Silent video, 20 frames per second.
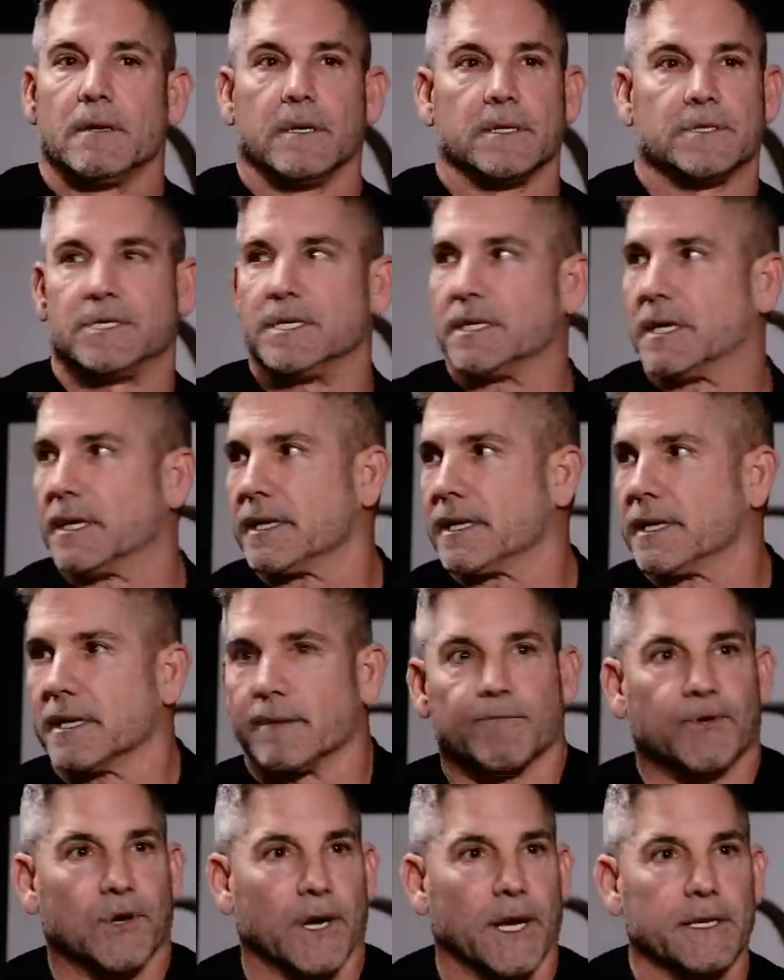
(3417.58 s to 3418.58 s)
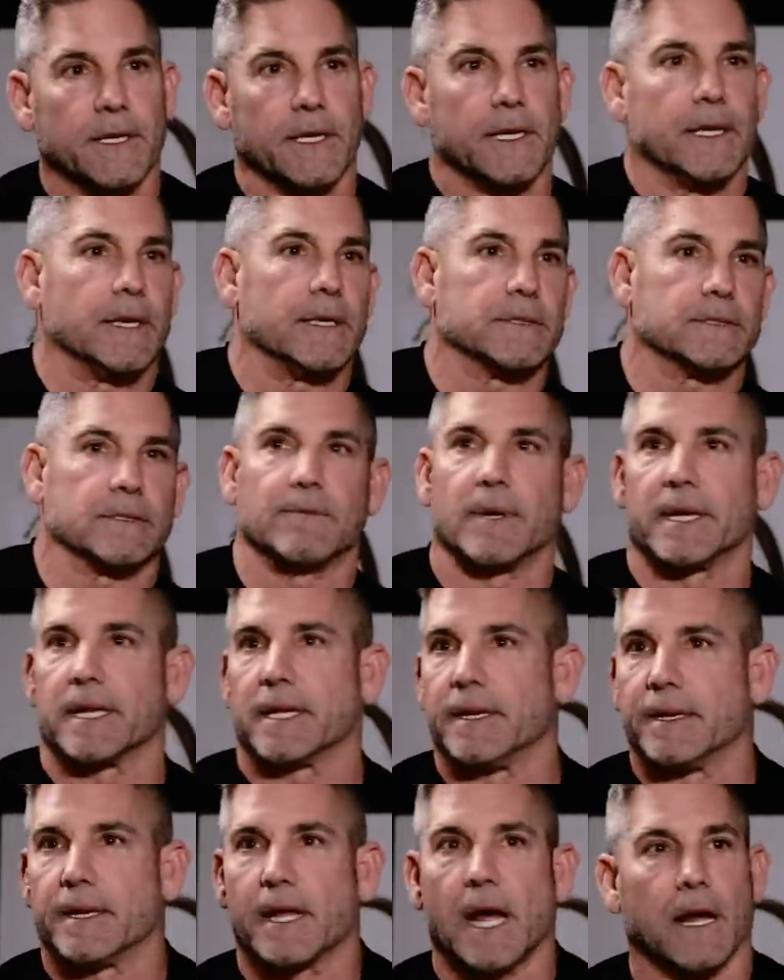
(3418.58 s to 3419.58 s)
Is she going to get pregnant? Somebody
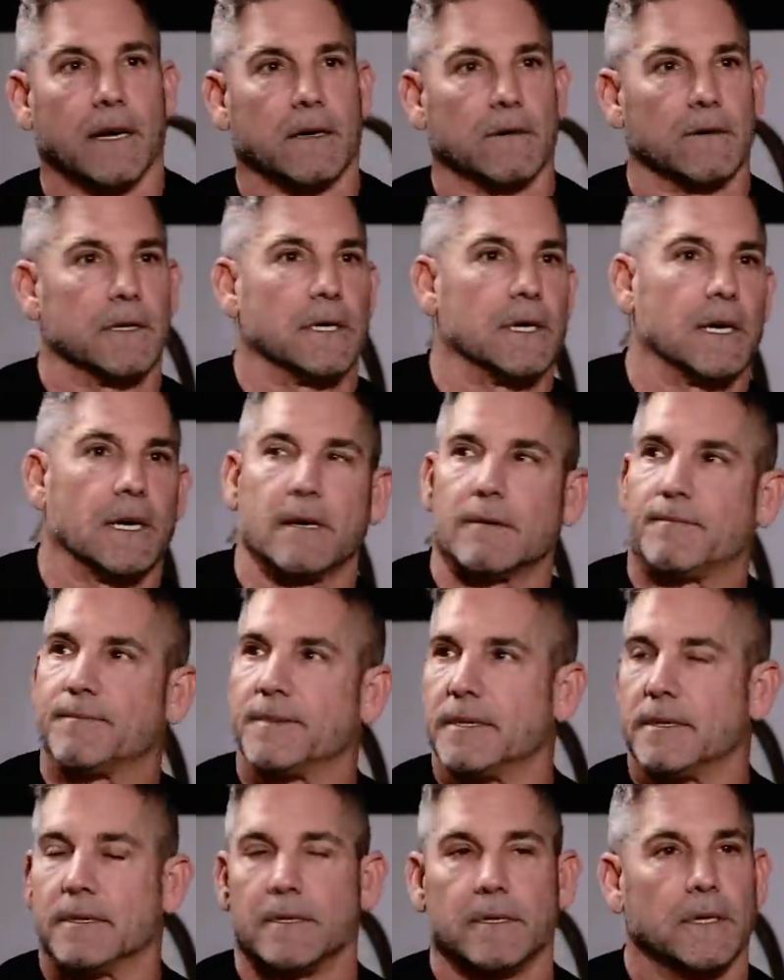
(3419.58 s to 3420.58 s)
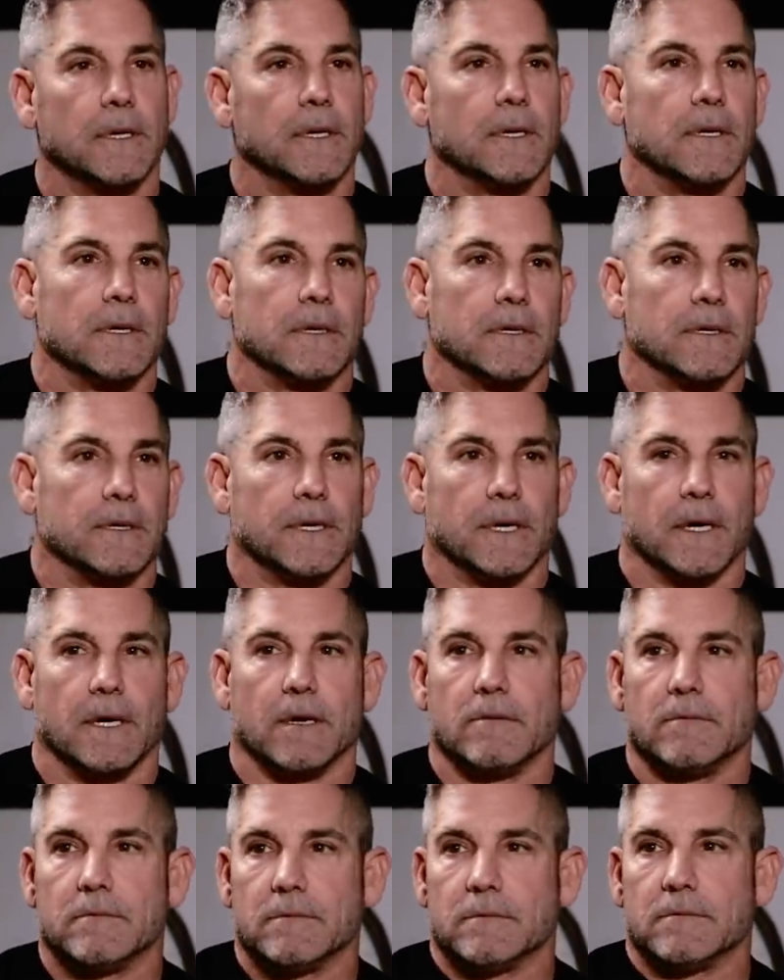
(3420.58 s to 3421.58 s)
going to knock her up? Yeah. you
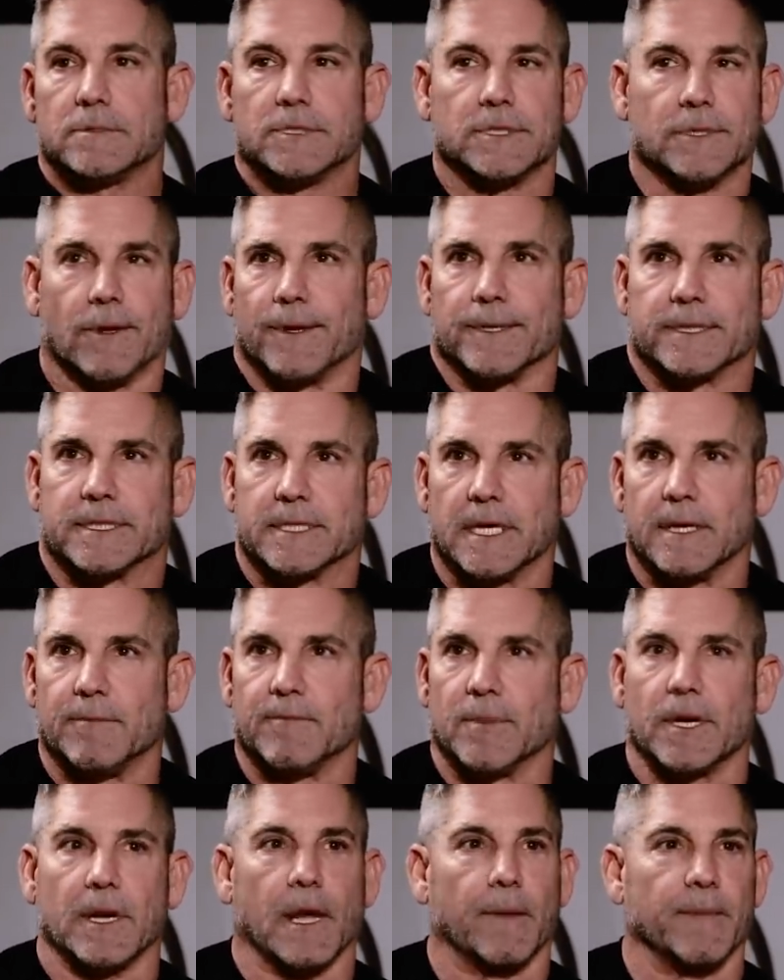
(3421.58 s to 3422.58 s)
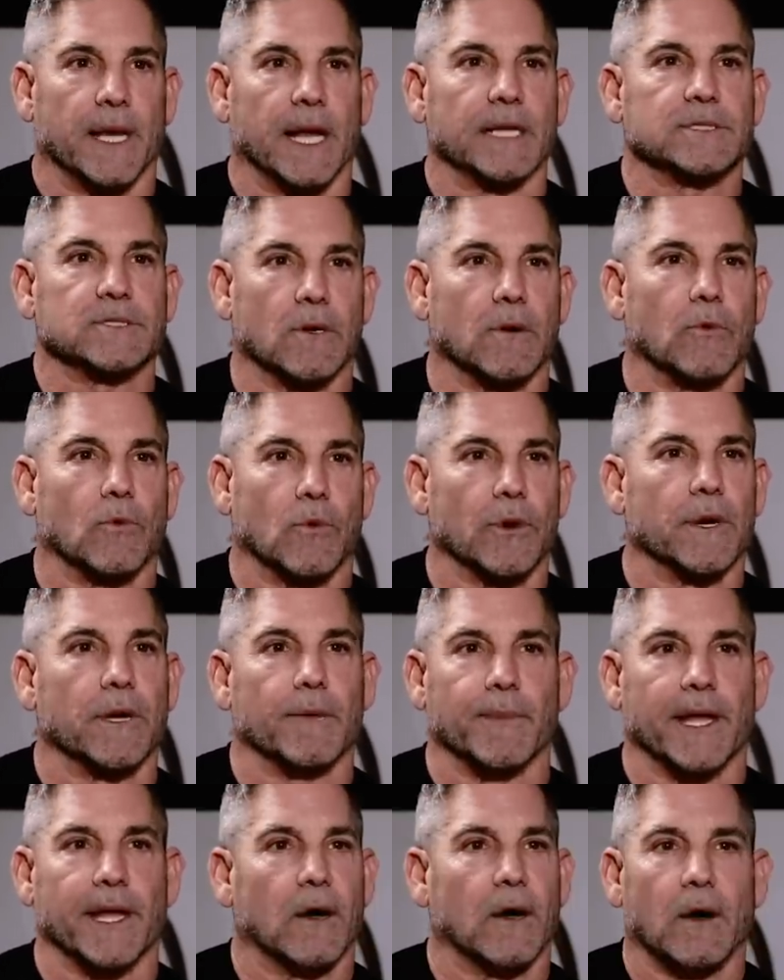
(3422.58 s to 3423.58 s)
know, she's only 10, but I mean, I start worrying
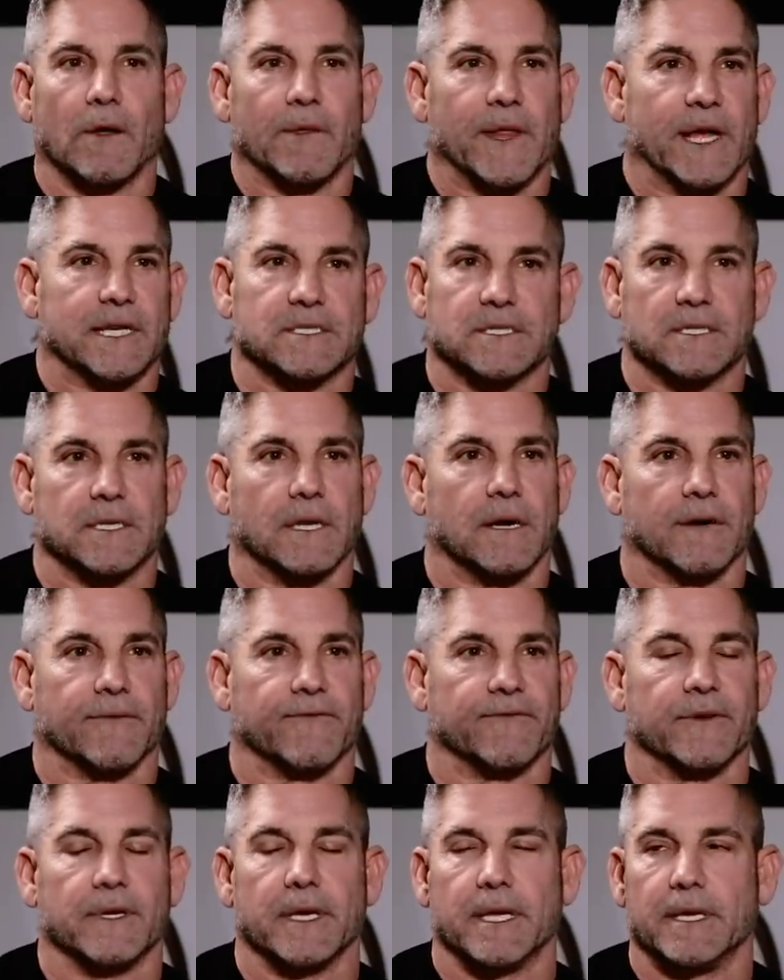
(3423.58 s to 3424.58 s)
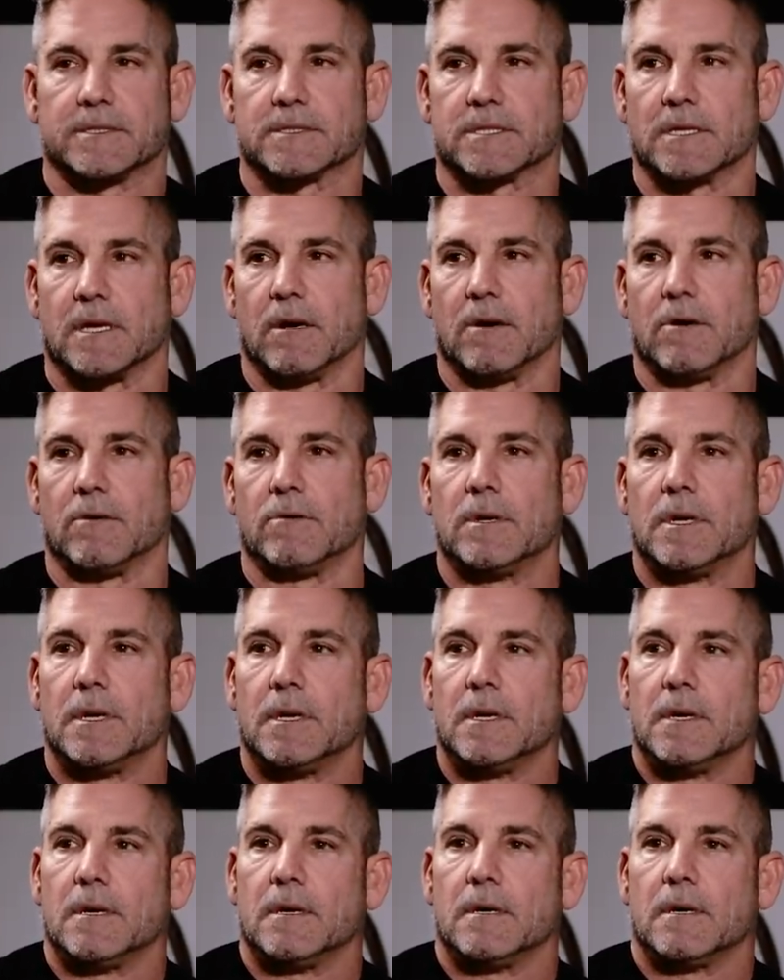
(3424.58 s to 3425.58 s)
all that stuff. Sure. And so
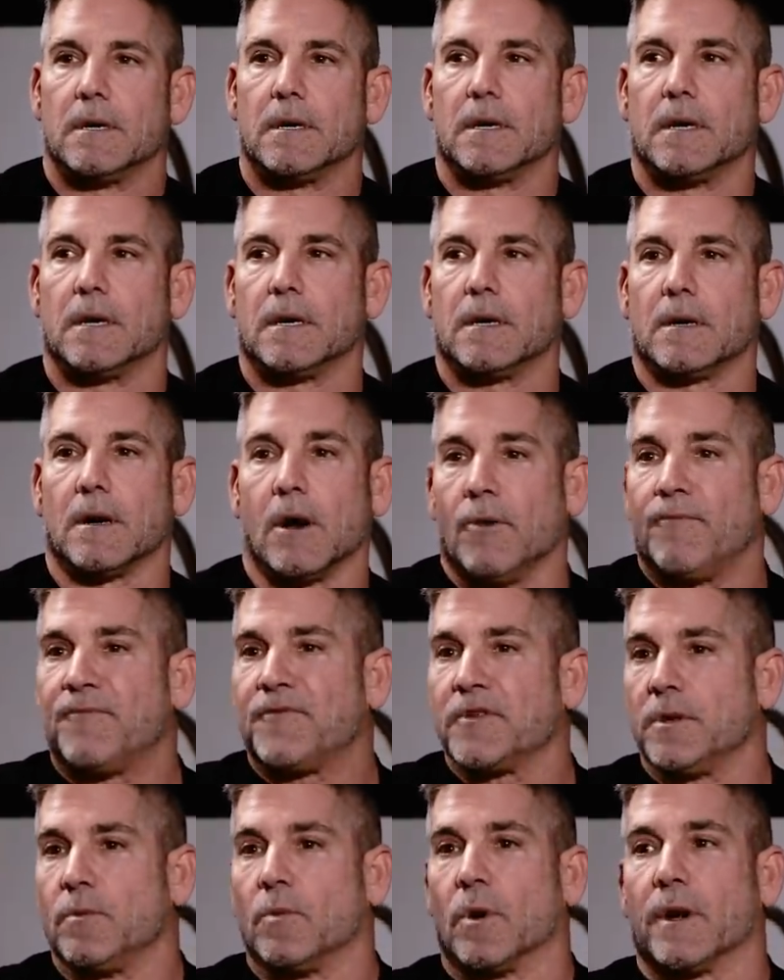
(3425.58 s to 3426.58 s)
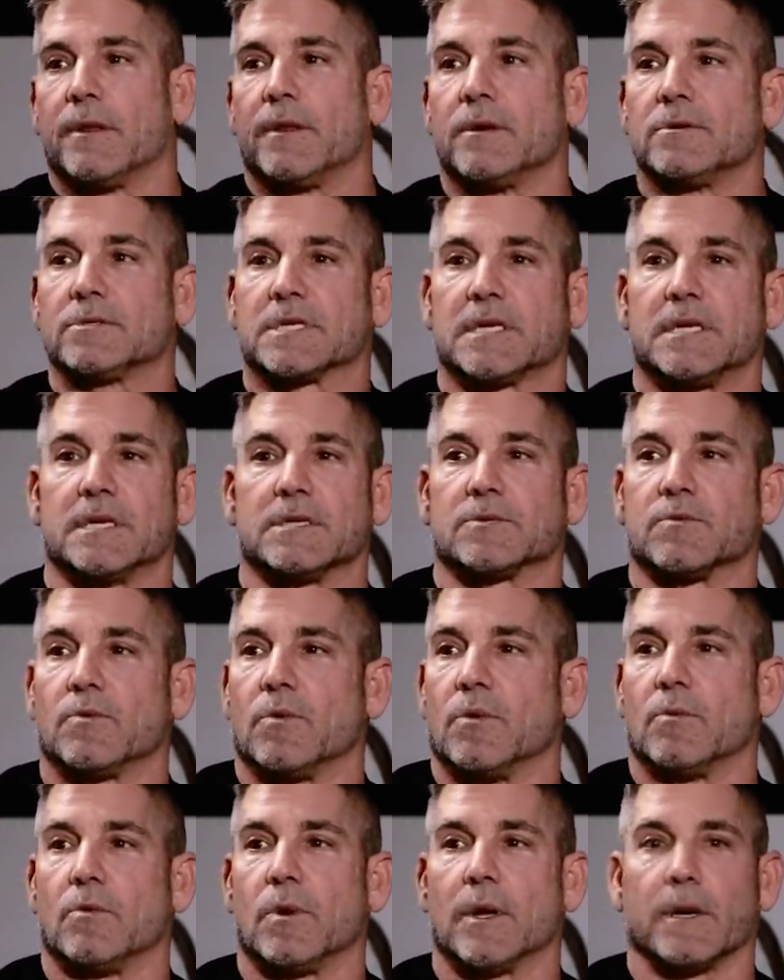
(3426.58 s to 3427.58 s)
uh, hopefully one of those kids
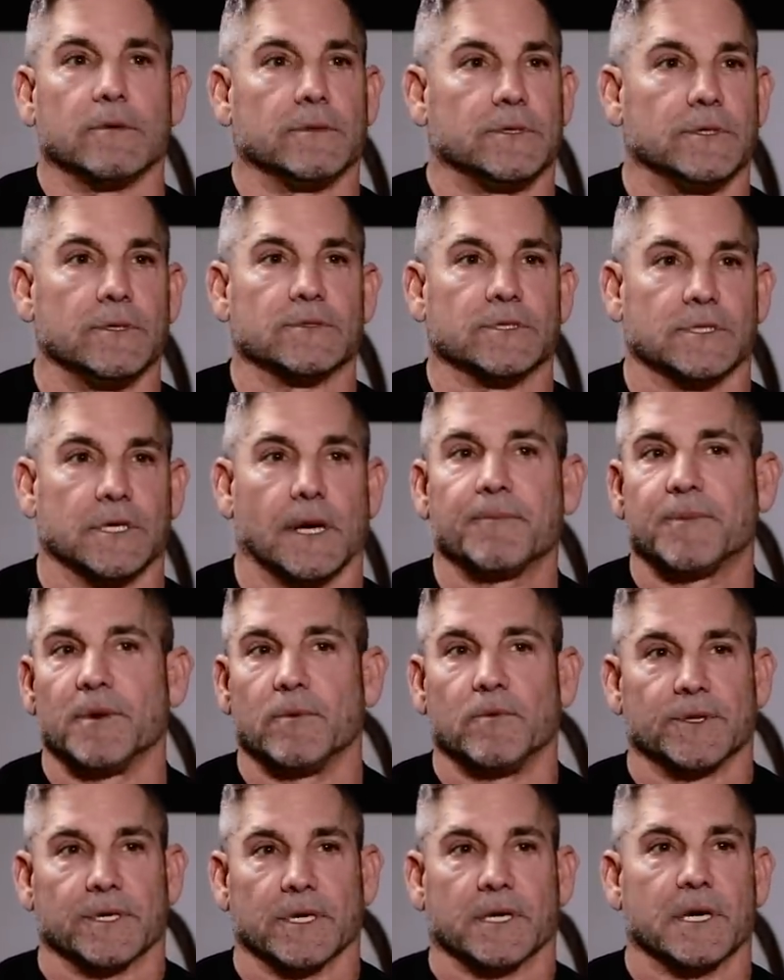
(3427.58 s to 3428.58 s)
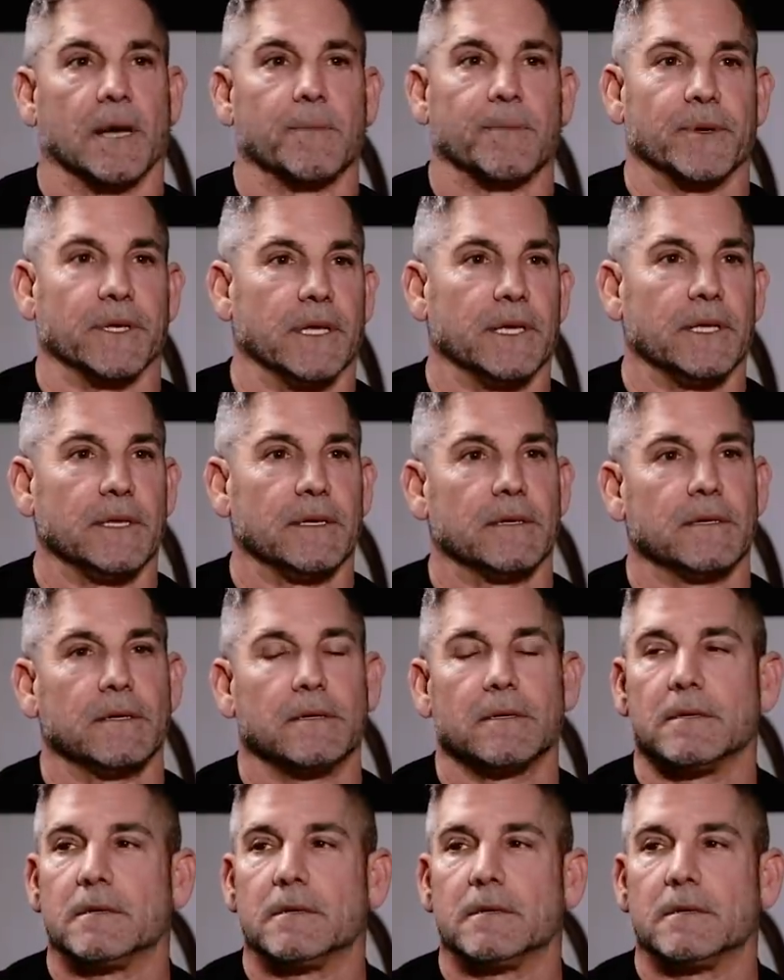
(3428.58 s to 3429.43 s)
will want to do something with the company. Yeah.